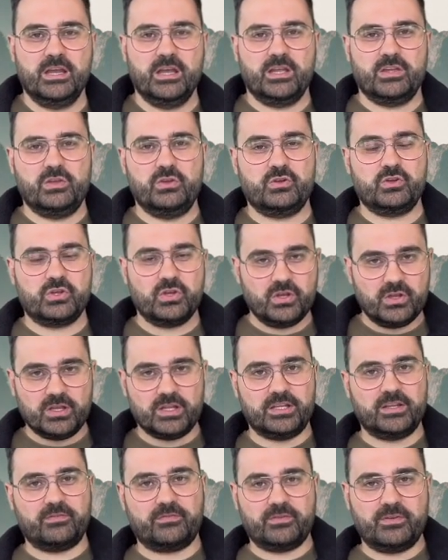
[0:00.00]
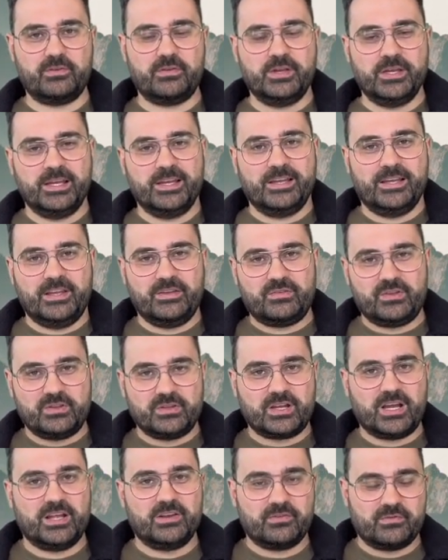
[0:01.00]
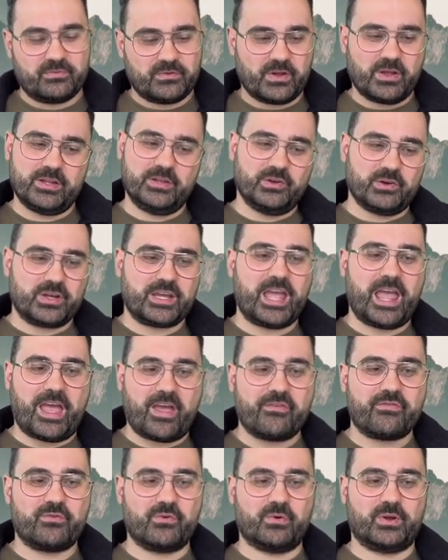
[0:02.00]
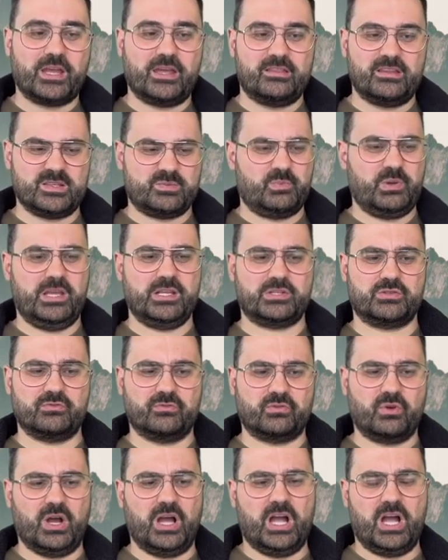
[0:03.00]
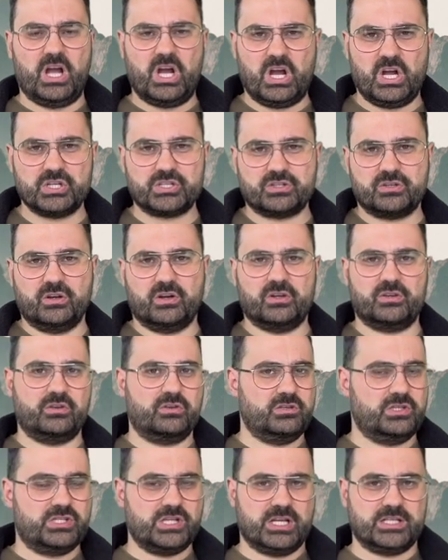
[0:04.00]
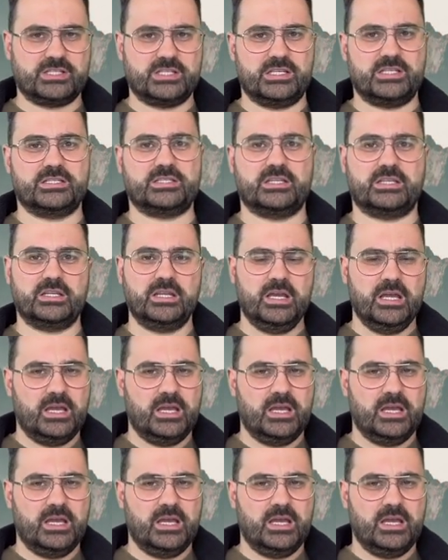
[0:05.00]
you could, if you if you kind of are not careful, get this picture of quite a harsh God who judges and,